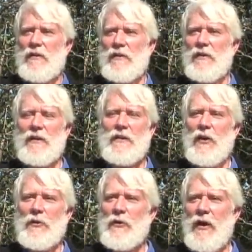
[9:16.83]
You can get
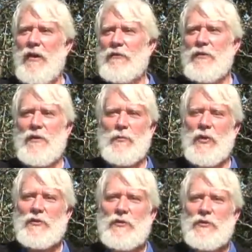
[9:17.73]
color graphs, you can get
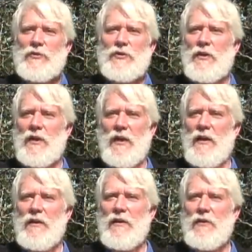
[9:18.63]
pictures, you can get
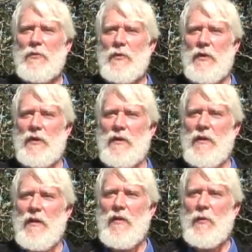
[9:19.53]
anything you want.
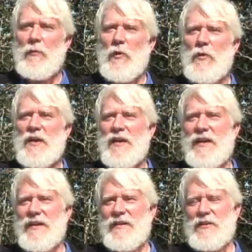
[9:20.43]
What we
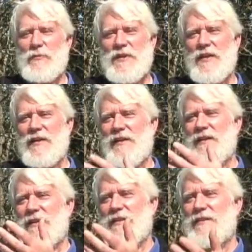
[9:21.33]
get is we tend to
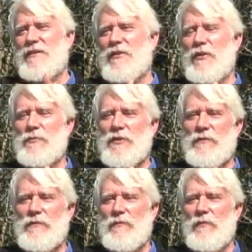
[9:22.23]
get things in terms of